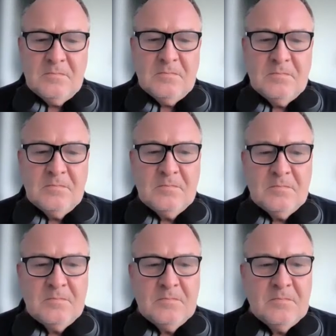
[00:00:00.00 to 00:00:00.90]

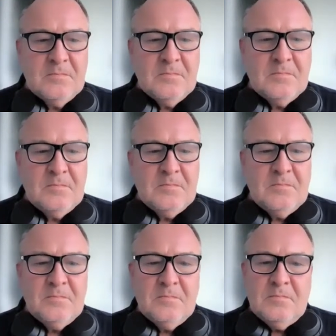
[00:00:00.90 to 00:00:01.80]

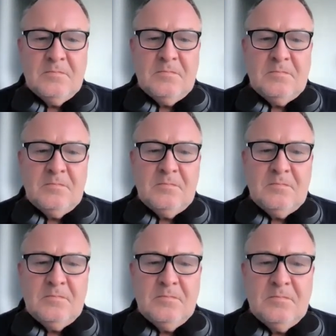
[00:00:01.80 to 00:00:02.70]

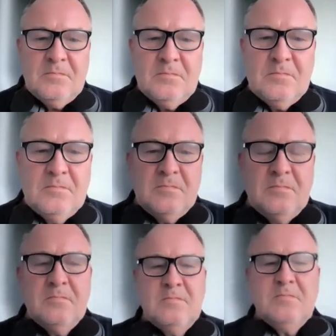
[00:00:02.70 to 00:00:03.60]

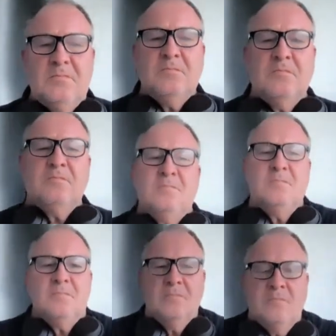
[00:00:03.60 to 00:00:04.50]

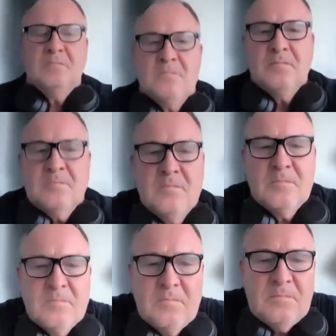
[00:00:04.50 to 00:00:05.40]

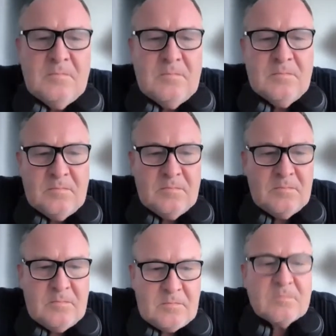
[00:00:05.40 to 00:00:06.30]

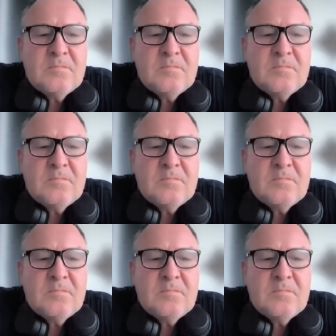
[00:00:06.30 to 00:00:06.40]
No words are spoken by the person on screen.